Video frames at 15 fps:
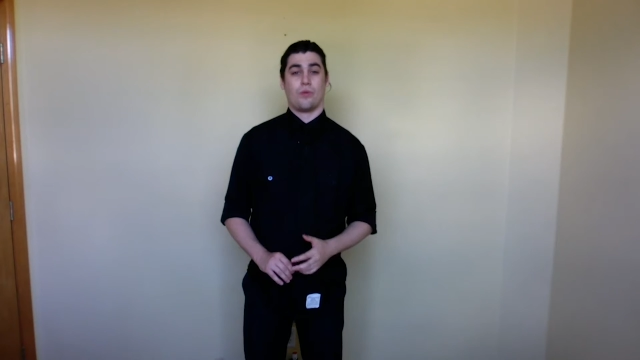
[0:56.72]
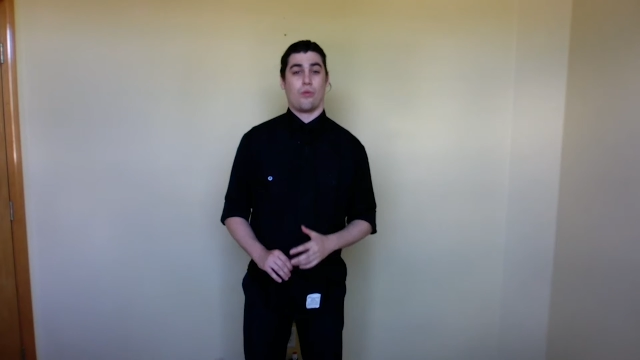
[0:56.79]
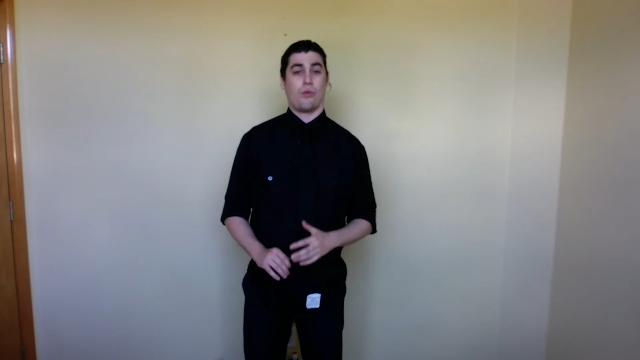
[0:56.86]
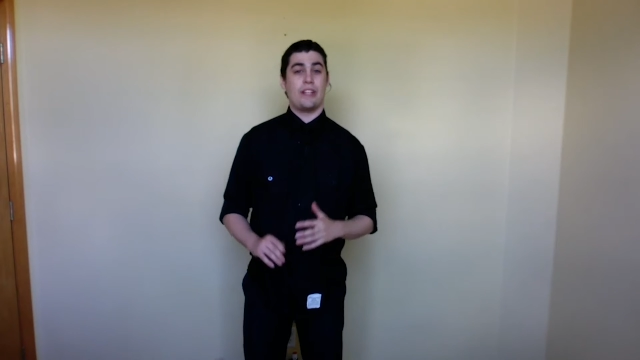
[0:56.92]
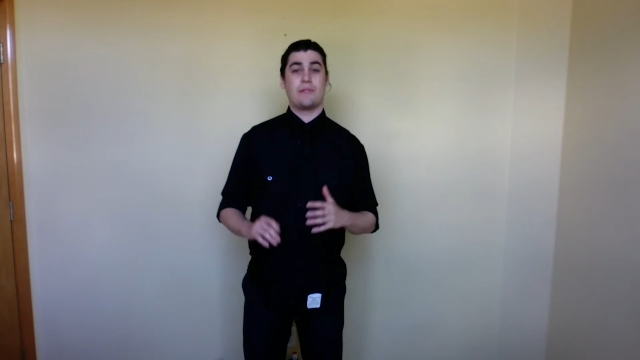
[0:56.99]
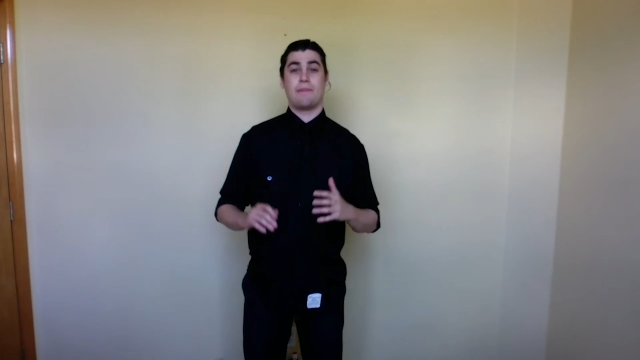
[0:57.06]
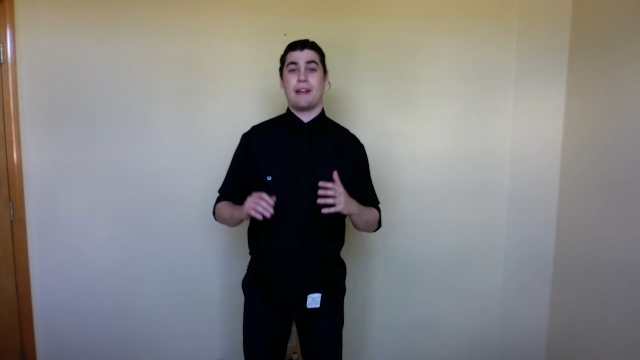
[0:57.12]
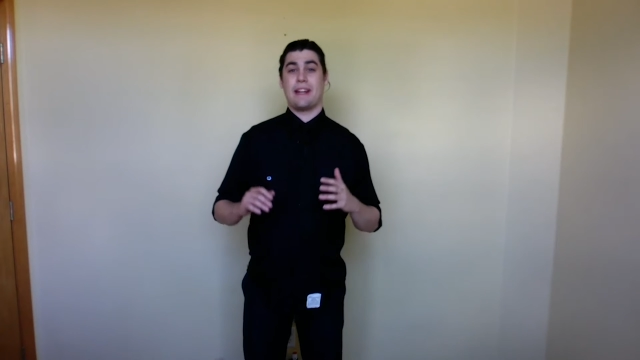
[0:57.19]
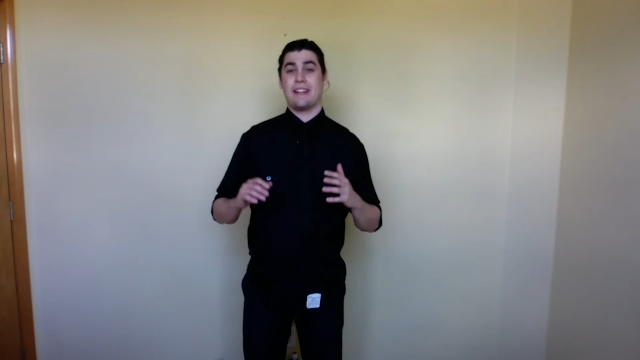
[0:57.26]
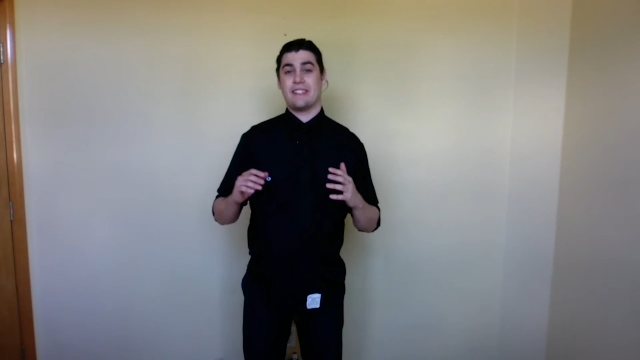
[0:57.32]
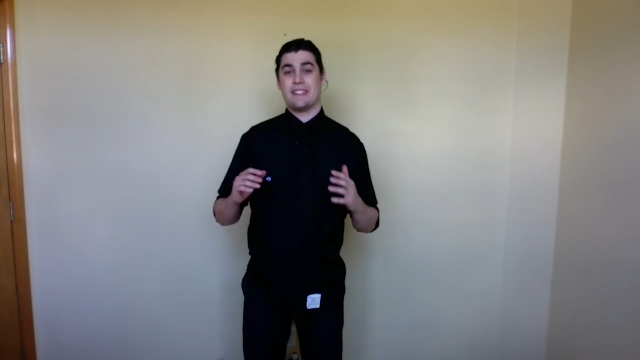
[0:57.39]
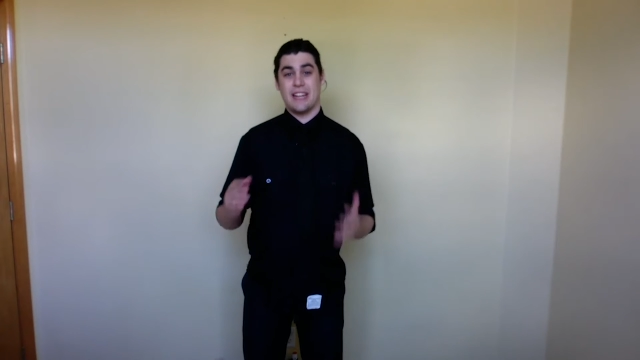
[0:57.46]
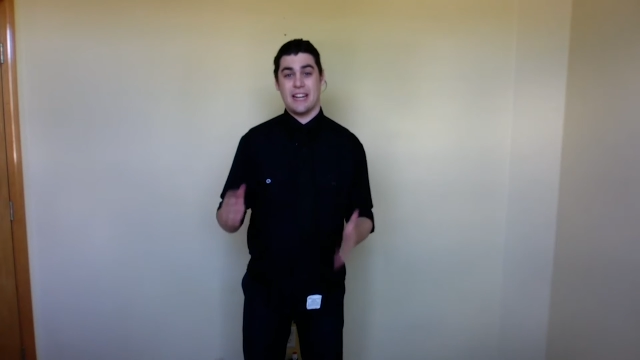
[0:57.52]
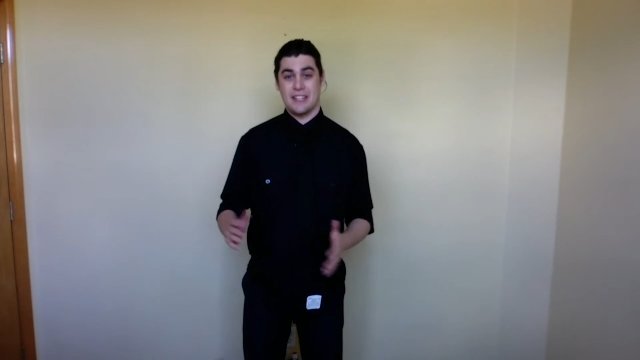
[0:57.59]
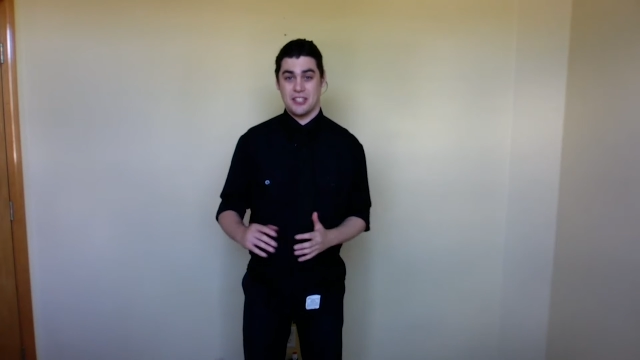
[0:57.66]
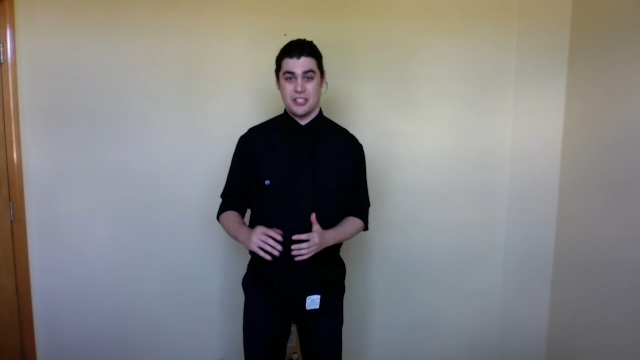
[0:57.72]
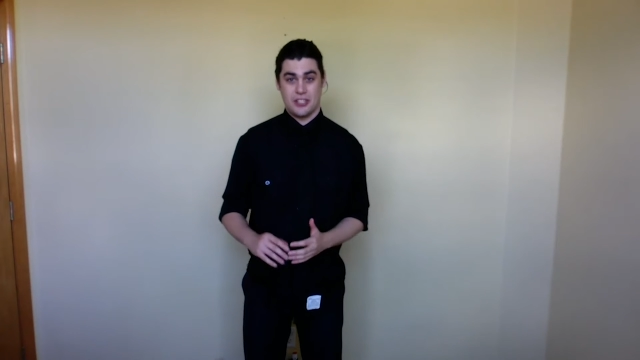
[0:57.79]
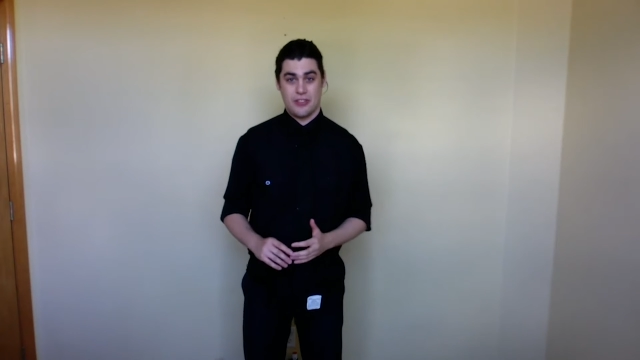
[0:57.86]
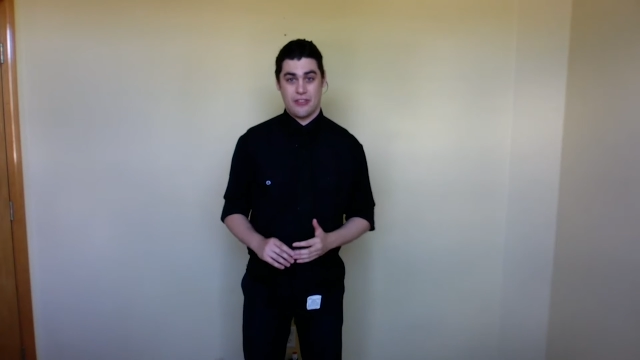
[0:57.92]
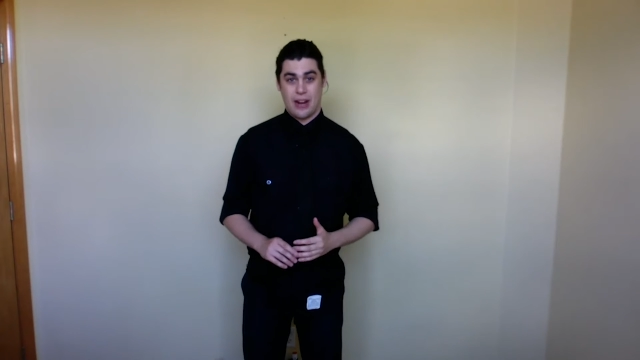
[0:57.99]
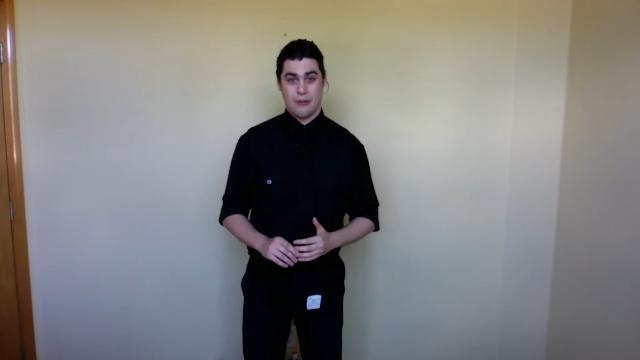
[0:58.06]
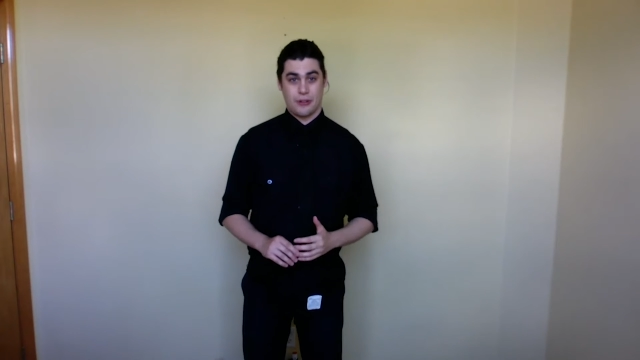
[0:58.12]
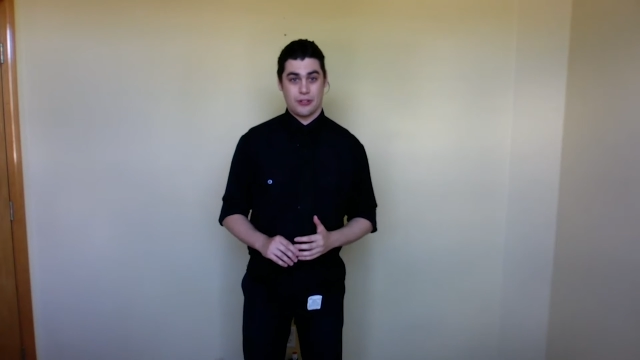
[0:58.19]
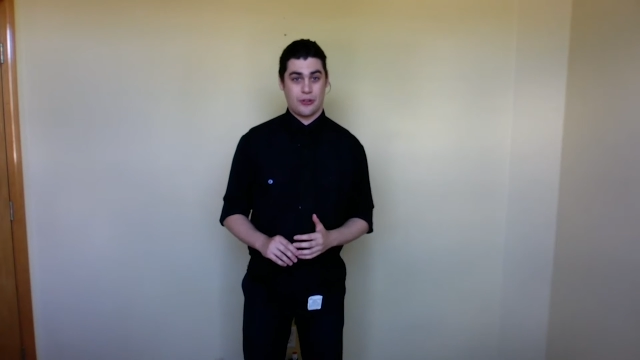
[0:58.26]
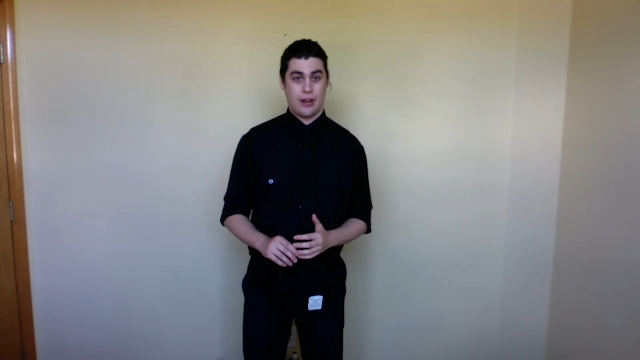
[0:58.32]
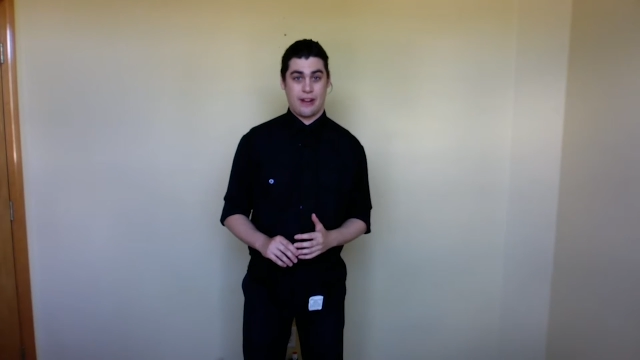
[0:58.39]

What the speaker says: We spent dozens of hours